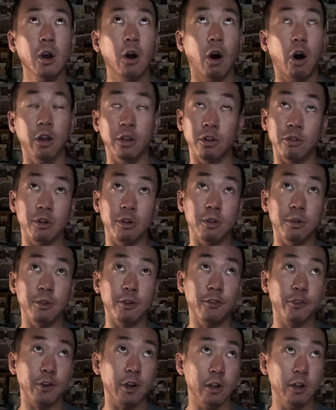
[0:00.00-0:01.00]
other
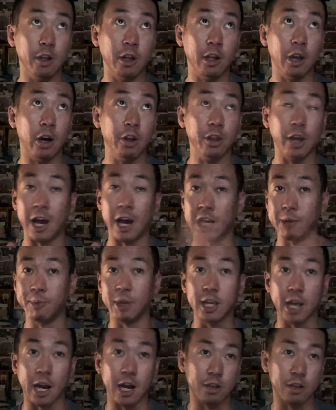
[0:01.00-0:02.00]
anime
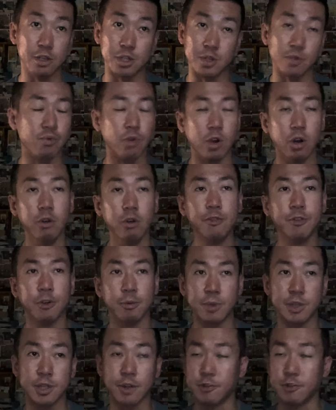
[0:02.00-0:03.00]
characters as well
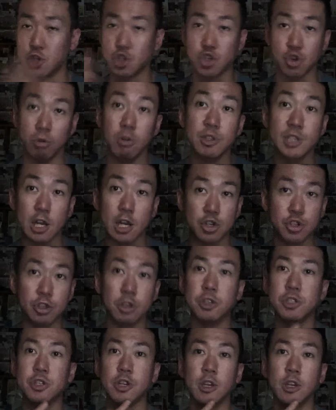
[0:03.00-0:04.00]
from different shows
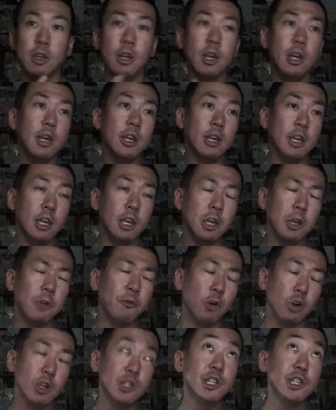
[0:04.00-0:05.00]
actually. So he
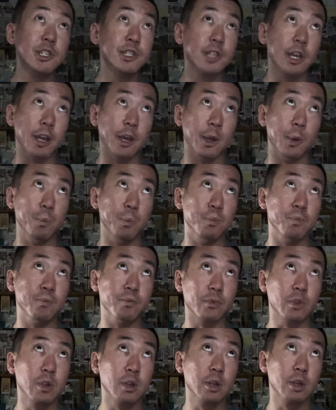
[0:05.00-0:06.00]
voices
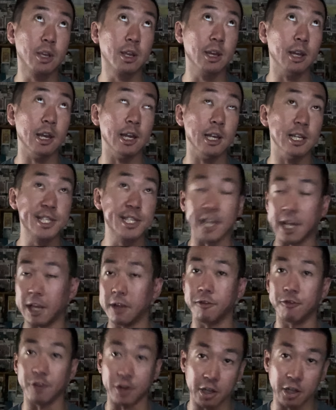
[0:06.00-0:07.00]
Skate
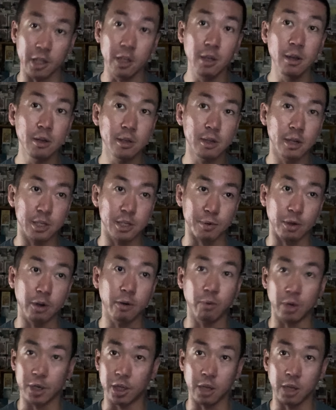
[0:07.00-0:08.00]
Infinity as well,
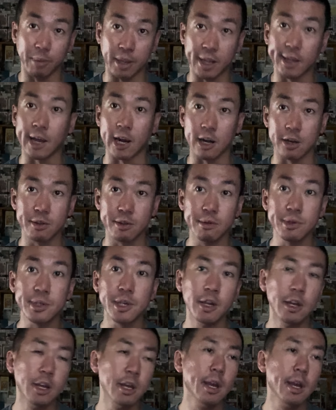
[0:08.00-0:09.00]
one of the main characters,
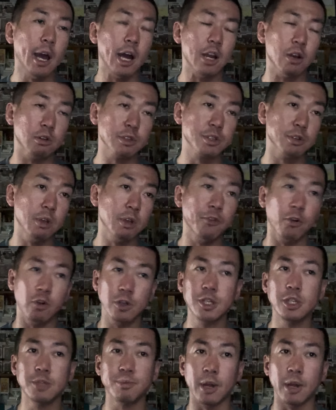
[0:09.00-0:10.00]
and also he
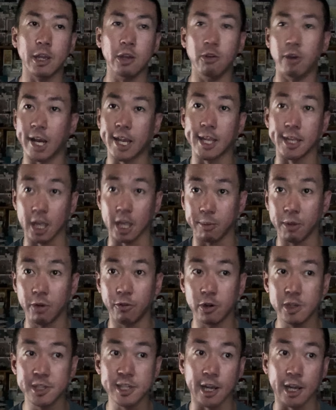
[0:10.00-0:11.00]
voices My Hero Academia
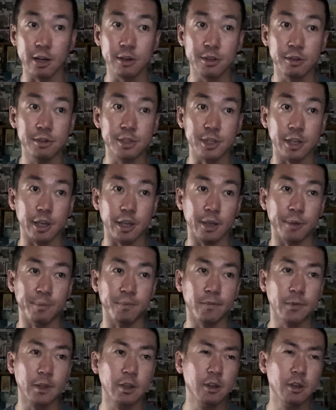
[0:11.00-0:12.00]
voice characters.
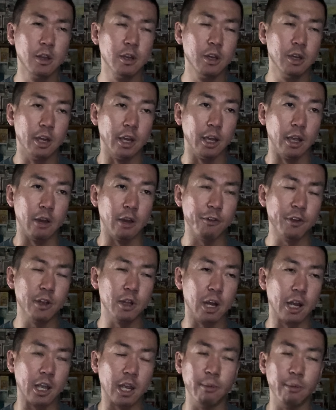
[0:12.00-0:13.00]
I
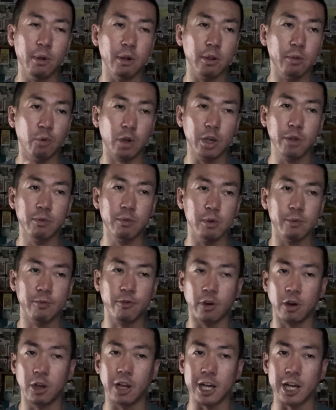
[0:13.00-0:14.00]
think I can't remember, one of them
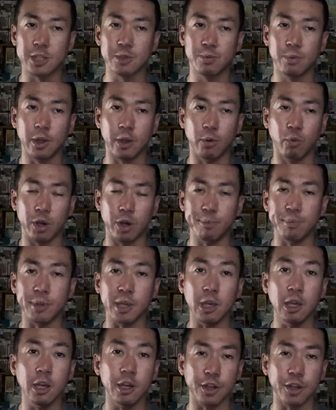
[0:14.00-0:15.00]
from Class
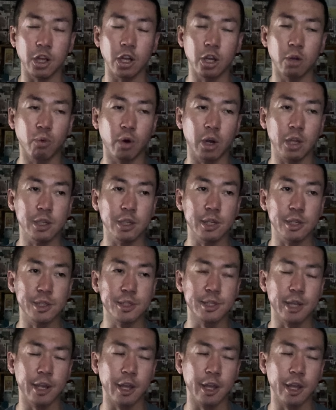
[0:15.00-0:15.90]
1B, and the other one is